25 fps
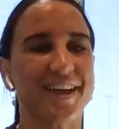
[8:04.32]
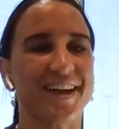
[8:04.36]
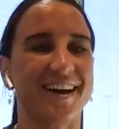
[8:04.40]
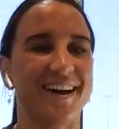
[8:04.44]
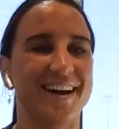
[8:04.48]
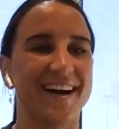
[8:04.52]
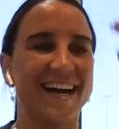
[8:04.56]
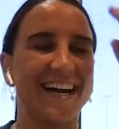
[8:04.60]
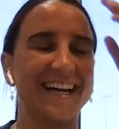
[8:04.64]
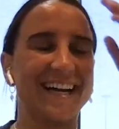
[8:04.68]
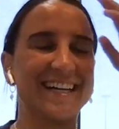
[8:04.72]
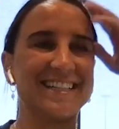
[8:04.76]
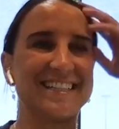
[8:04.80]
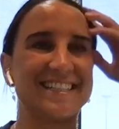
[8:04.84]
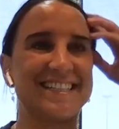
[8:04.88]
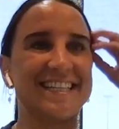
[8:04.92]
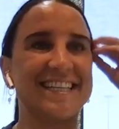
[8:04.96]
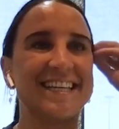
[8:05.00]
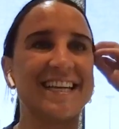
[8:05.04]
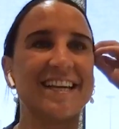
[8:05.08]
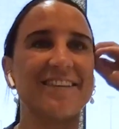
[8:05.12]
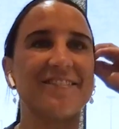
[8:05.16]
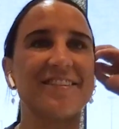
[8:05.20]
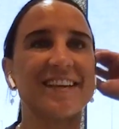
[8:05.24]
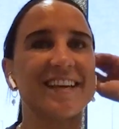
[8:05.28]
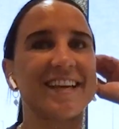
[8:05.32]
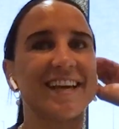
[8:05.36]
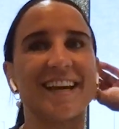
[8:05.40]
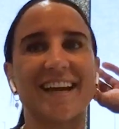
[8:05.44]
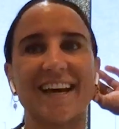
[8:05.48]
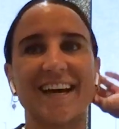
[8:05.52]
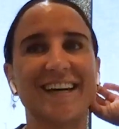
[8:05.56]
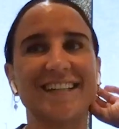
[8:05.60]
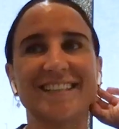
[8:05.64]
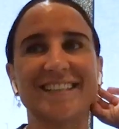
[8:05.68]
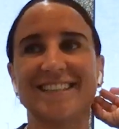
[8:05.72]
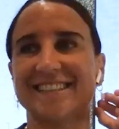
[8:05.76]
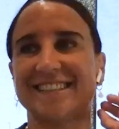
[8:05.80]
I didn't even get
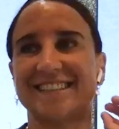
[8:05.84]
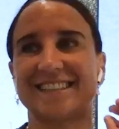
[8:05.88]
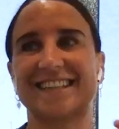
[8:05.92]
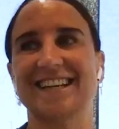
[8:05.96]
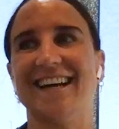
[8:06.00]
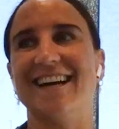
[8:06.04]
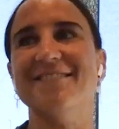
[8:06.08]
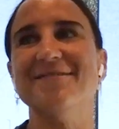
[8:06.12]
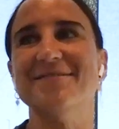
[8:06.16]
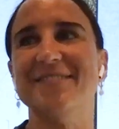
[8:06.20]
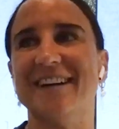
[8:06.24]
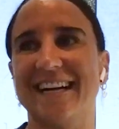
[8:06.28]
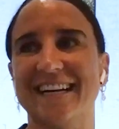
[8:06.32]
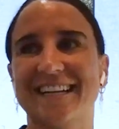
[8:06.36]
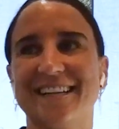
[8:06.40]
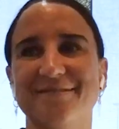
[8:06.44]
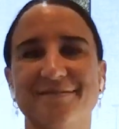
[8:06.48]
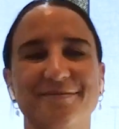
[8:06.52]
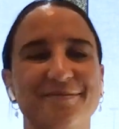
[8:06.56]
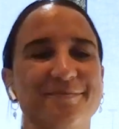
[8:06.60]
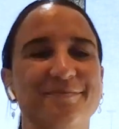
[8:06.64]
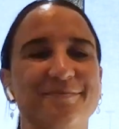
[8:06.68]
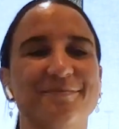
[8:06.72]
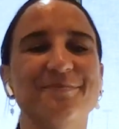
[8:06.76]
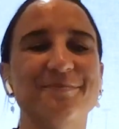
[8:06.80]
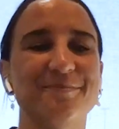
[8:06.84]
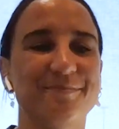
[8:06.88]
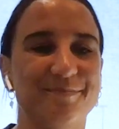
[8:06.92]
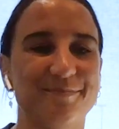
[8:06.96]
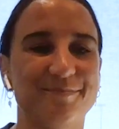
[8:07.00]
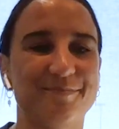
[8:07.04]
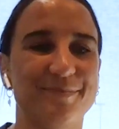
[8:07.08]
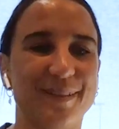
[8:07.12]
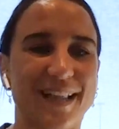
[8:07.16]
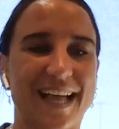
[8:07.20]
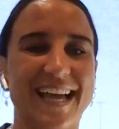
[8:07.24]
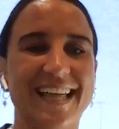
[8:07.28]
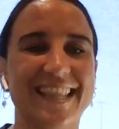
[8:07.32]
asked to come back and
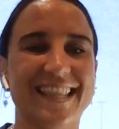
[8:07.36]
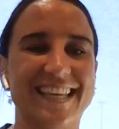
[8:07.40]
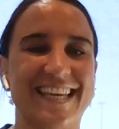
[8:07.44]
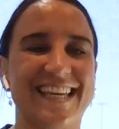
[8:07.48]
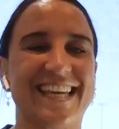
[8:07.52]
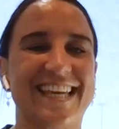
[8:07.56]
play the